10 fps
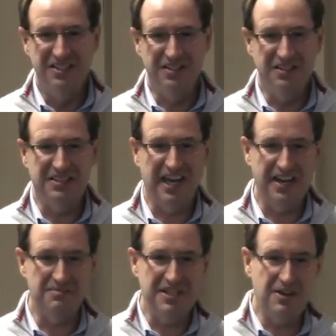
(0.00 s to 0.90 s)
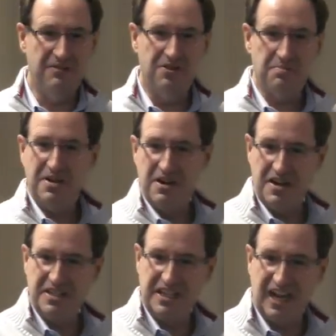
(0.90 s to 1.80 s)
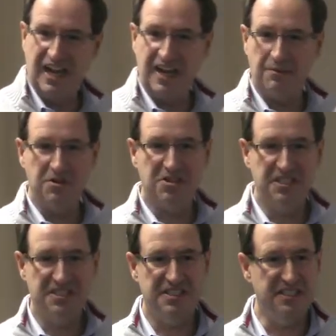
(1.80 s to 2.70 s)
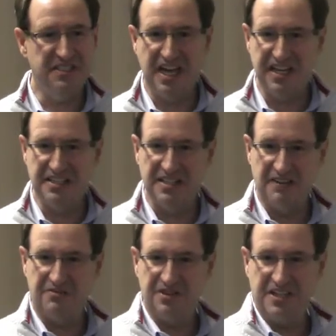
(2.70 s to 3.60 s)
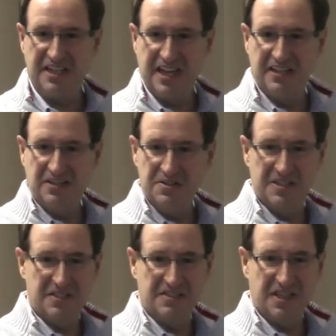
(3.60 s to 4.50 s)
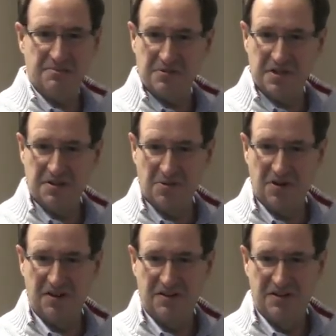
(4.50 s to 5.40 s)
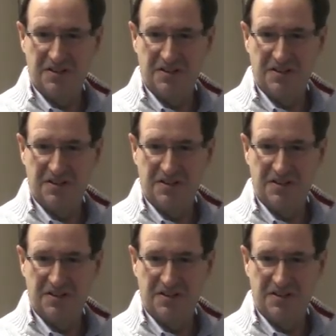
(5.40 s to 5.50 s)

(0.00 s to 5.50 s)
So it's got to be over a period of time where she sees daddy's not freaking out and losing his temper anymore.